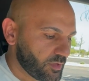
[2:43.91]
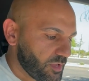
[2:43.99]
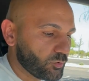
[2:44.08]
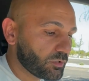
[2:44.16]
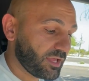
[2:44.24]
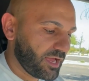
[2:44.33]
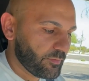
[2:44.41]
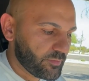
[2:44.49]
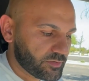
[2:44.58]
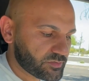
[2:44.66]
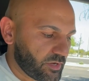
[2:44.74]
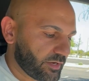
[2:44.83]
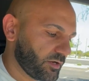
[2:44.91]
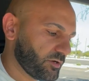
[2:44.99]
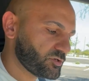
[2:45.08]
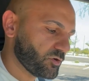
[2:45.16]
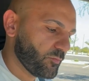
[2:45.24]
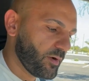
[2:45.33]
Dual climate, so I can
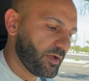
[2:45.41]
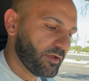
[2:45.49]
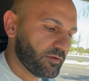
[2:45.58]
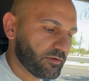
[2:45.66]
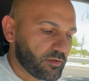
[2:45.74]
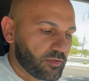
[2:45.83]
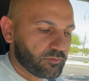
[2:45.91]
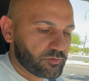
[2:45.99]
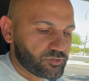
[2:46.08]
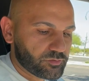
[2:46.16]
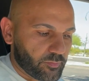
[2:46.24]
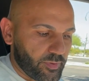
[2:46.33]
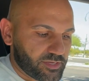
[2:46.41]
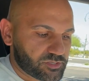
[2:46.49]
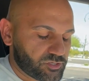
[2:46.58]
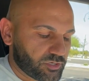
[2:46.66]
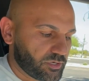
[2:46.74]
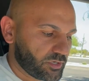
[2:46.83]
control mine, the
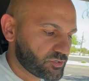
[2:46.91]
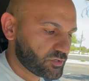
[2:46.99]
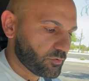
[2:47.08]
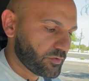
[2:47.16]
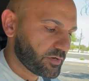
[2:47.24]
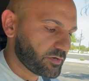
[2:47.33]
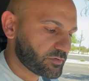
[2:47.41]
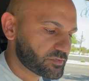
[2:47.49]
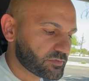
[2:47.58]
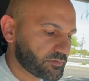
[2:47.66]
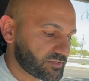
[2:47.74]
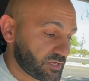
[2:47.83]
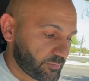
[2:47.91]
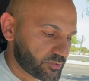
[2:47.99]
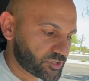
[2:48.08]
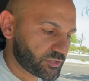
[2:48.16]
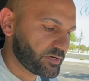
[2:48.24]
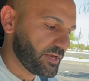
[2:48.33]
passenger can control theirs,
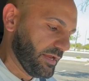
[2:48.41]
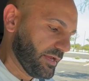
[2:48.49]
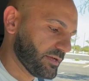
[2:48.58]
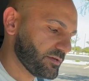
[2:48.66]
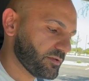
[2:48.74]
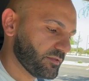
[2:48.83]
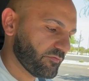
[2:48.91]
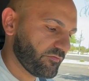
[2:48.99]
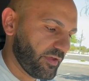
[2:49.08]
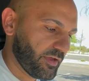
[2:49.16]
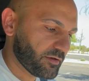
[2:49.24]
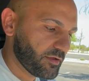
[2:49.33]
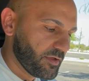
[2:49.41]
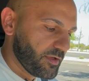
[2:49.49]
temperature and the fan.